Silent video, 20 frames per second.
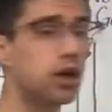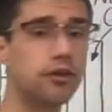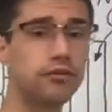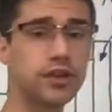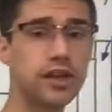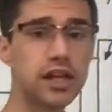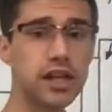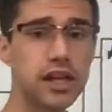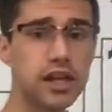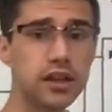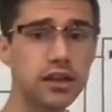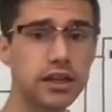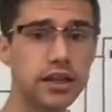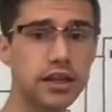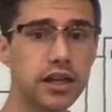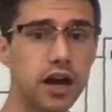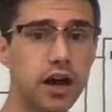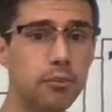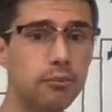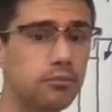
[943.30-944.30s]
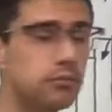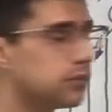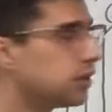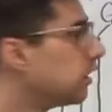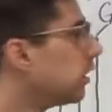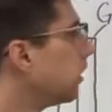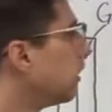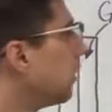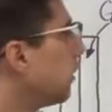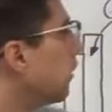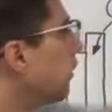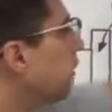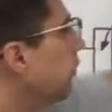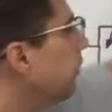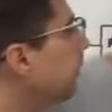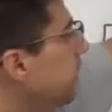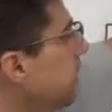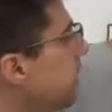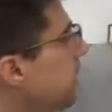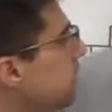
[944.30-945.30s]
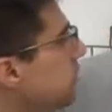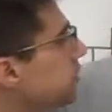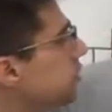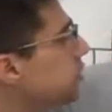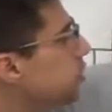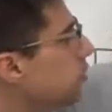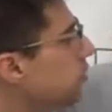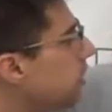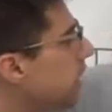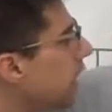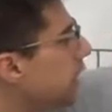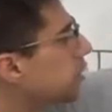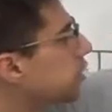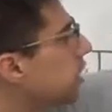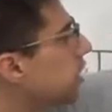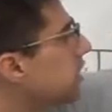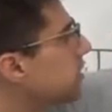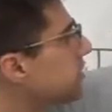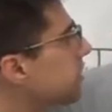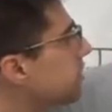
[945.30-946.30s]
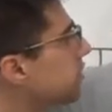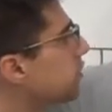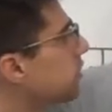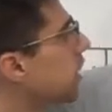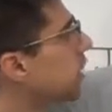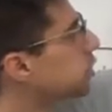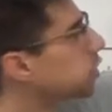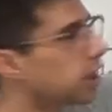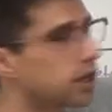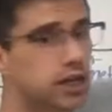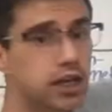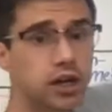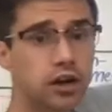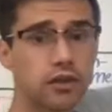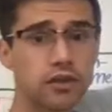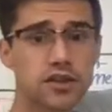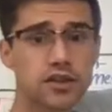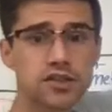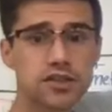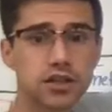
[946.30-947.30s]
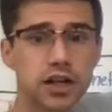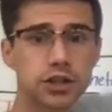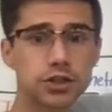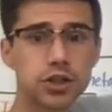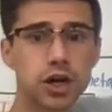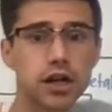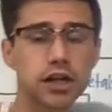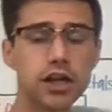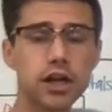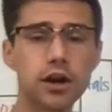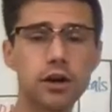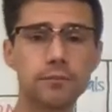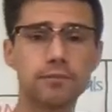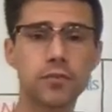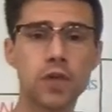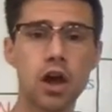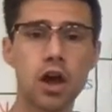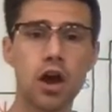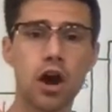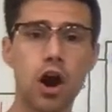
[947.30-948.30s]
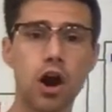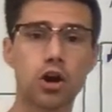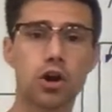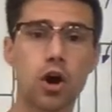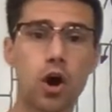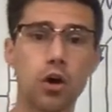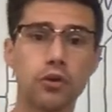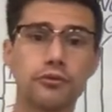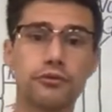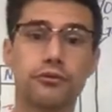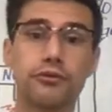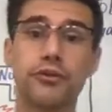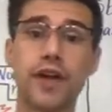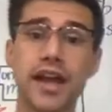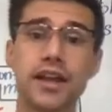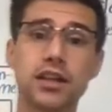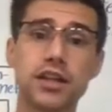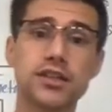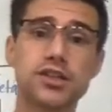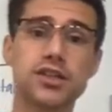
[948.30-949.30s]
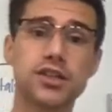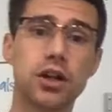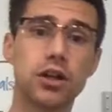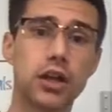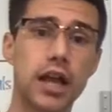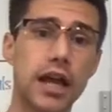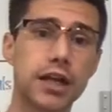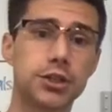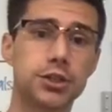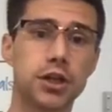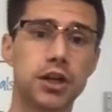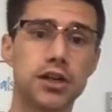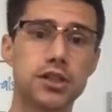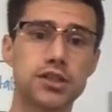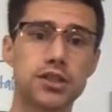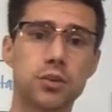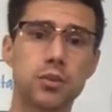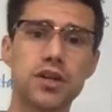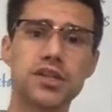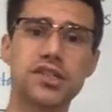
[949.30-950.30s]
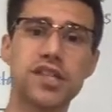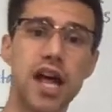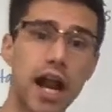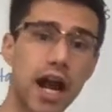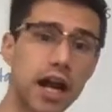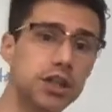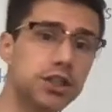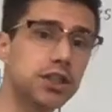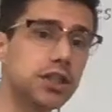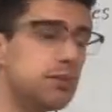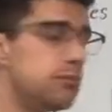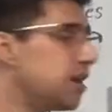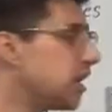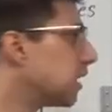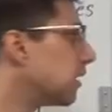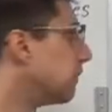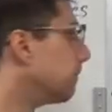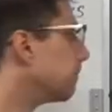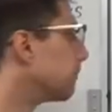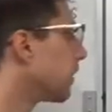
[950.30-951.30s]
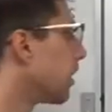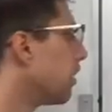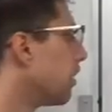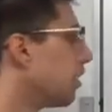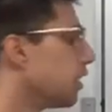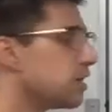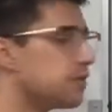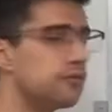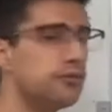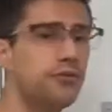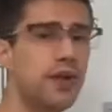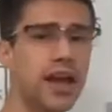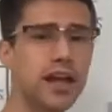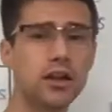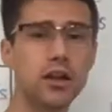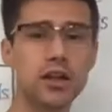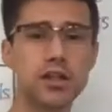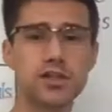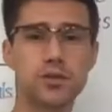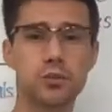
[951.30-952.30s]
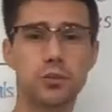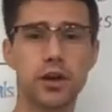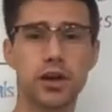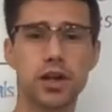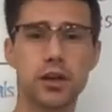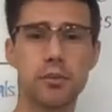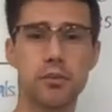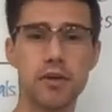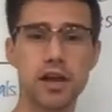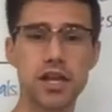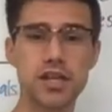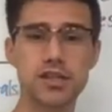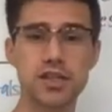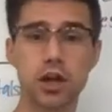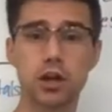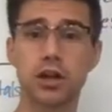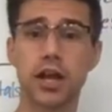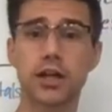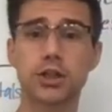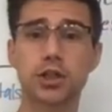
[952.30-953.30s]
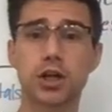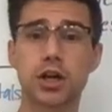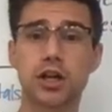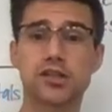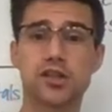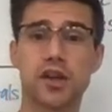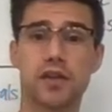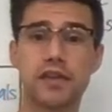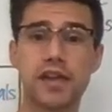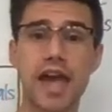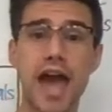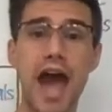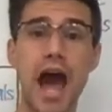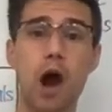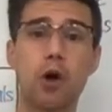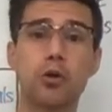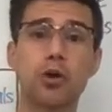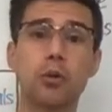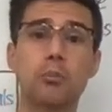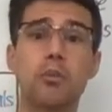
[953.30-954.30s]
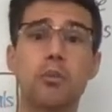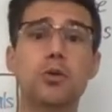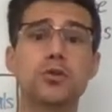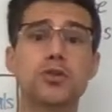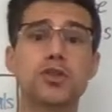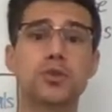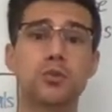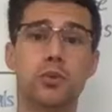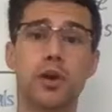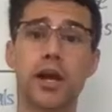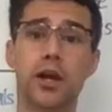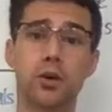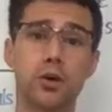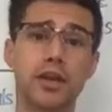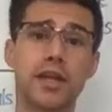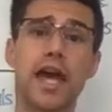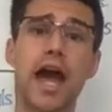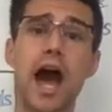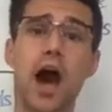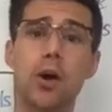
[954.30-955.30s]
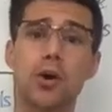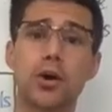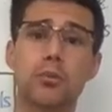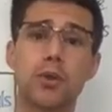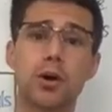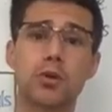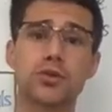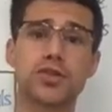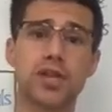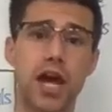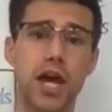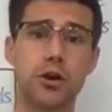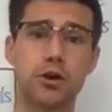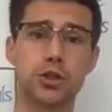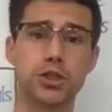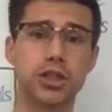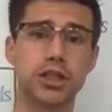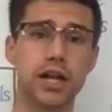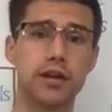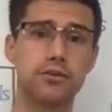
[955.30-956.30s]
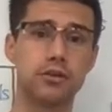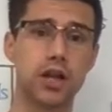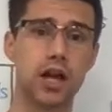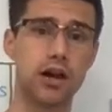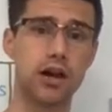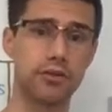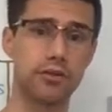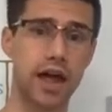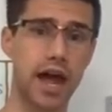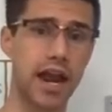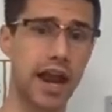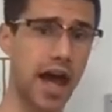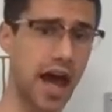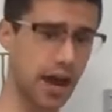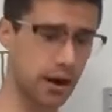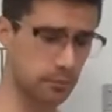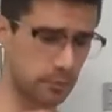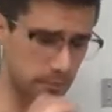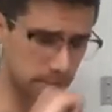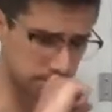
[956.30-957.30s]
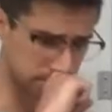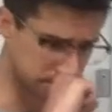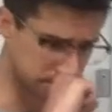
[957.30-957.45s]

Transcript: of helium, these 2 electrons, this electron here and this electron here, are called valence electrons. So what does that actually mean? Valence really means electrons on the outermost ring or the outermost energy level of that atom.